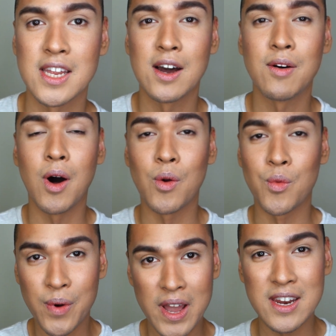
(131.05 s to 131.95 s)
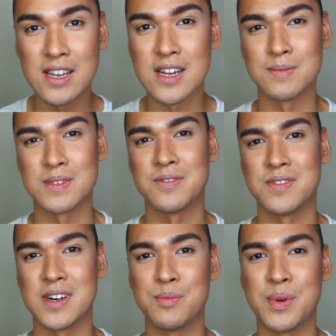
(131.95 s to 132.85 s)
now already comes the
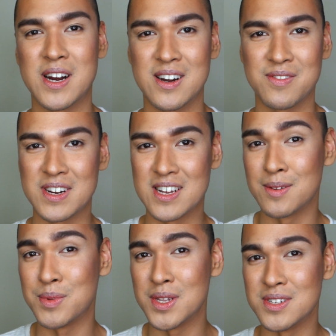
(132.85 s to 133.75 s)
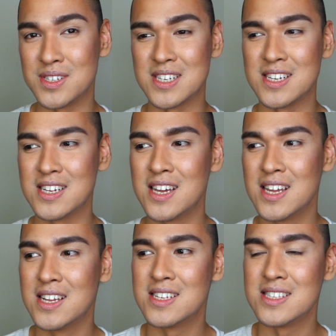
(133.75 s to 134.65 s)
fun part. We're gonna be using
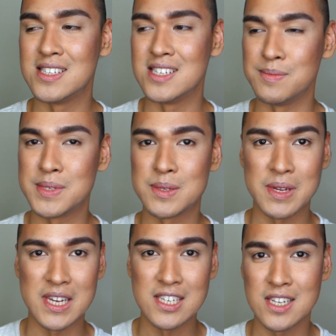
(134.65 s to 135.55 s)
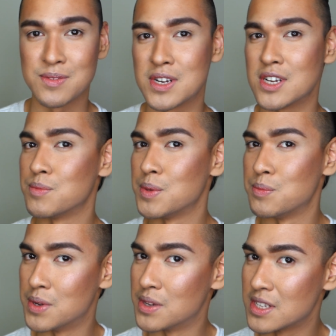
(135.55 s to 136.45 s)
Deep Space, and we're gonna be
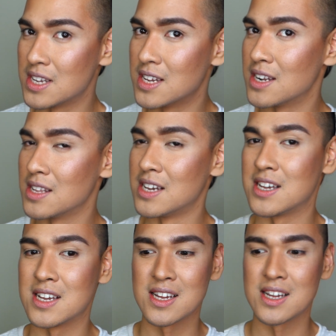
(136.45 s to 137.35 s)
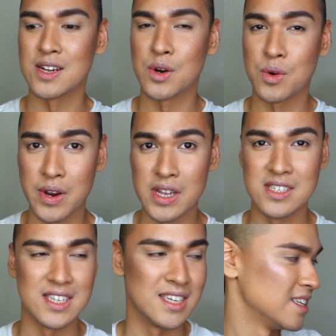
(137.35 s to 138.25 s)
building it like
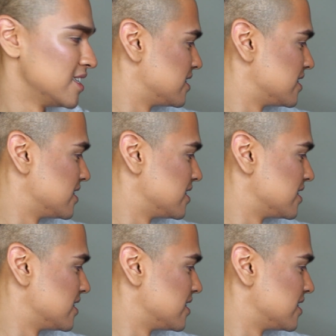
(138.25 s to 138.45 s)
crazy.